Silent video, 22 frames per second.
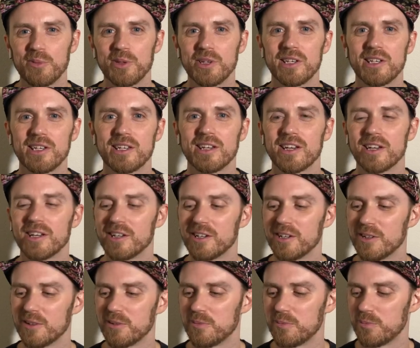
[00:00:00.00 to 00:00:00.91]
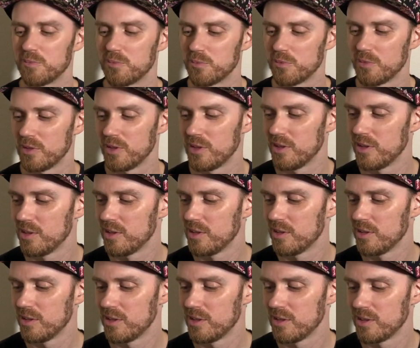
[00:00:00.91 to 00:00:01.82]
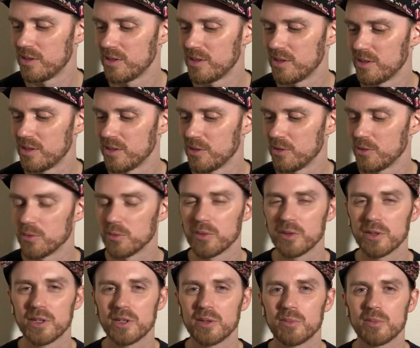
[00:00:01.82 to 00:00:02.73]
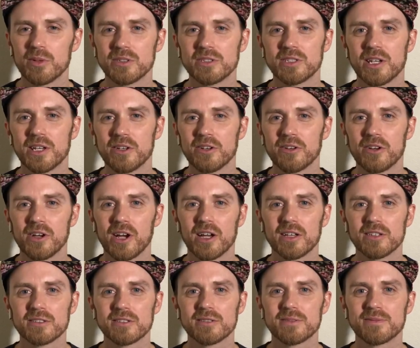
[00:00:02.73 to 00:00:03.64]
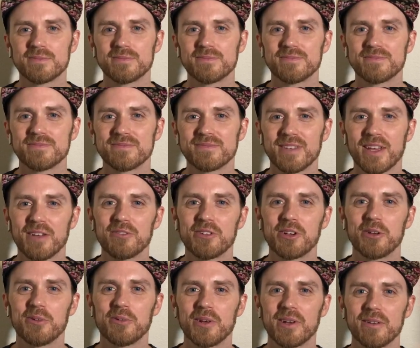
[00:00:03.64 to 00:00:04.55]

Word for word: me. Um, really appreciate you guys. Have a good one.